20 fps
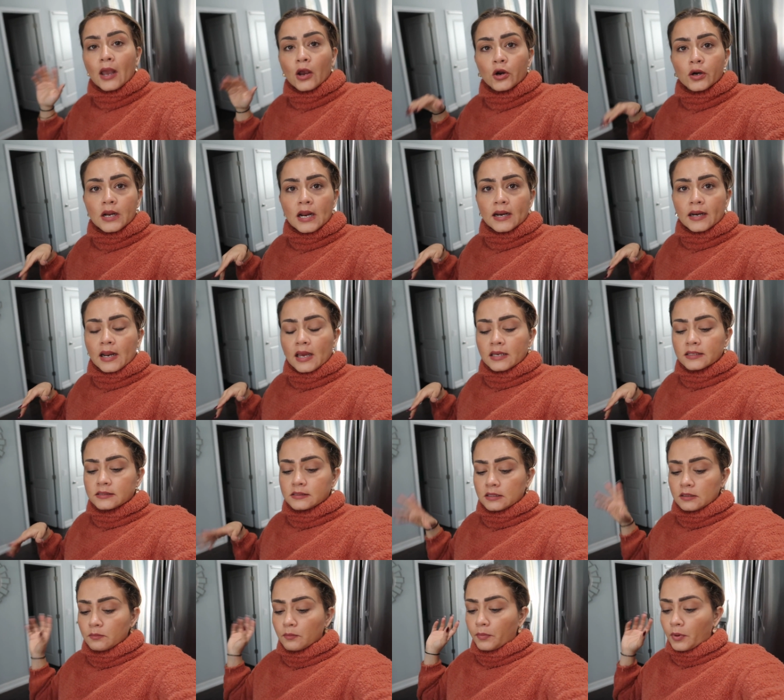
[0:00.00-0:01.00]
I'm
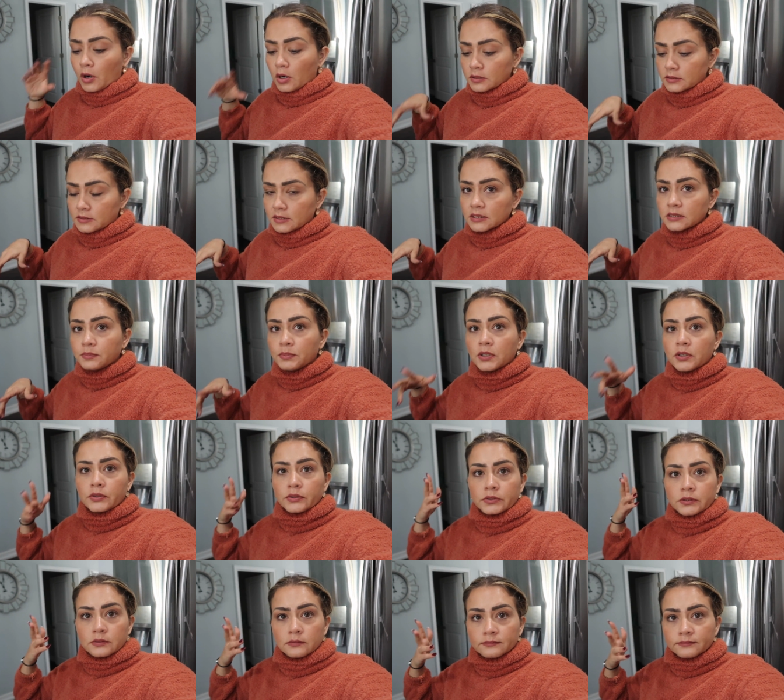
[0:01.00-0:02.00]
organizing boxes
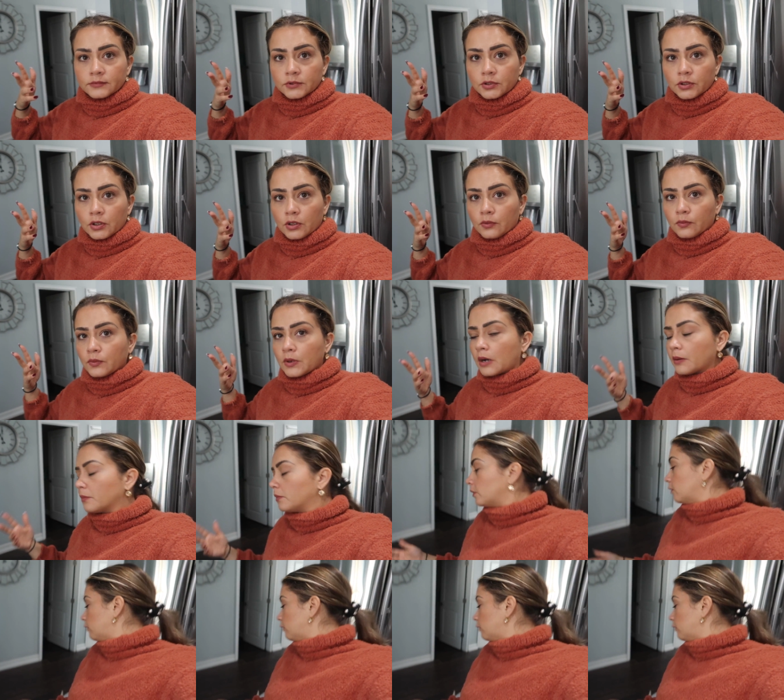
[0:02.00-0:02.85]
because, you know, we are